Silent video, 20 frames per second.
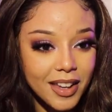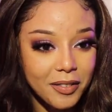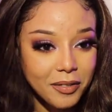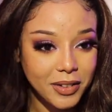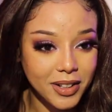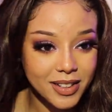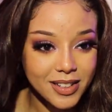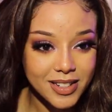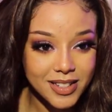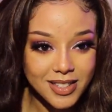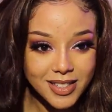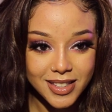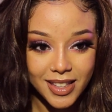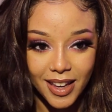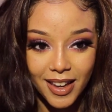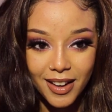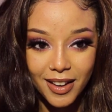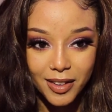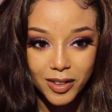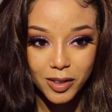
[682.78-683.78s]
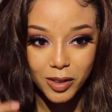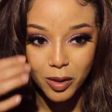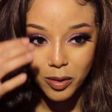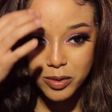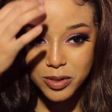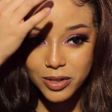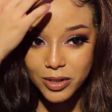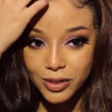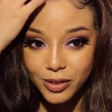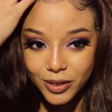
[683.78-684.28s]
can we just get a
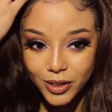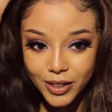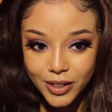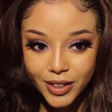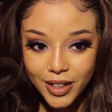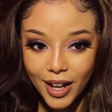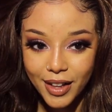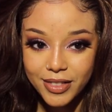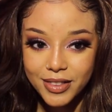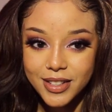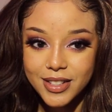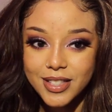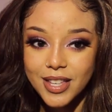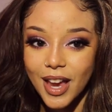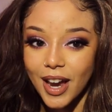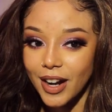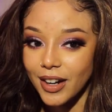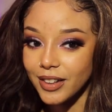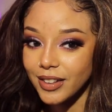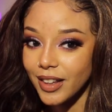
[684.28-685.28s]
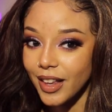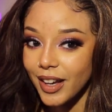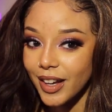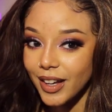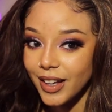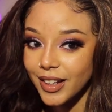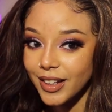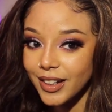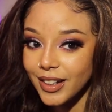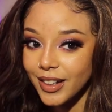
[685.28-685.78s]
closer look at this
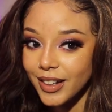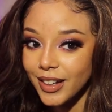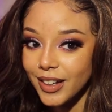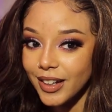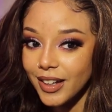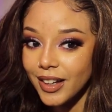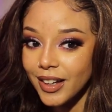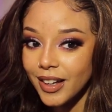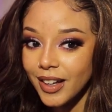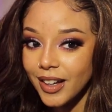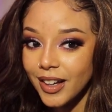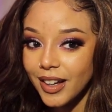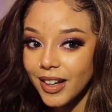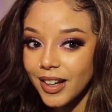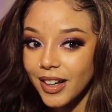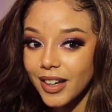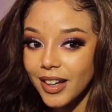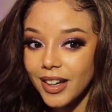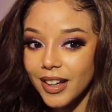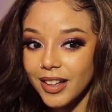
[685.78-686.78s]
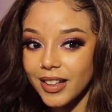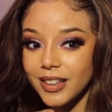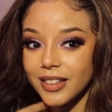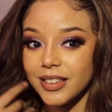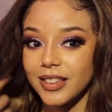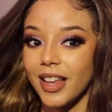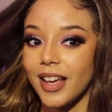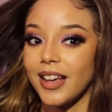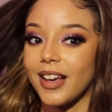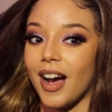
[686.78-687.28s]
hairline?
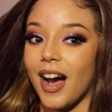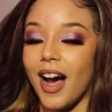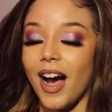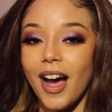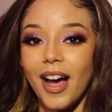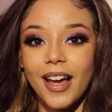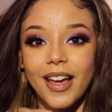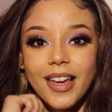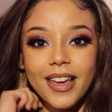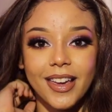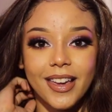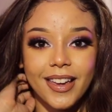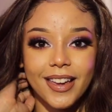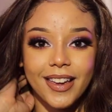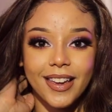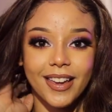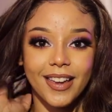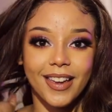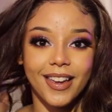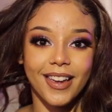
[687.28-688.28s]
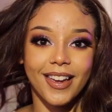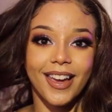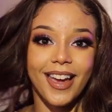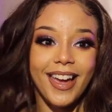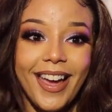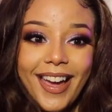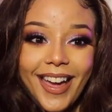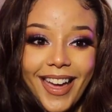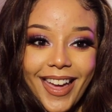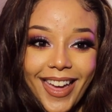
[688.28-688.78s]
Like I,
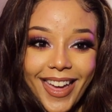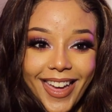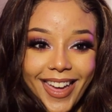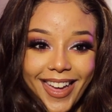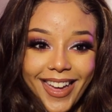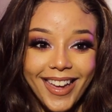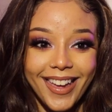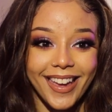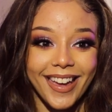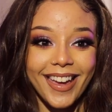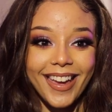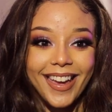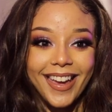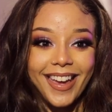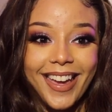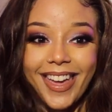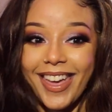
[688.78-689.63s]
ah,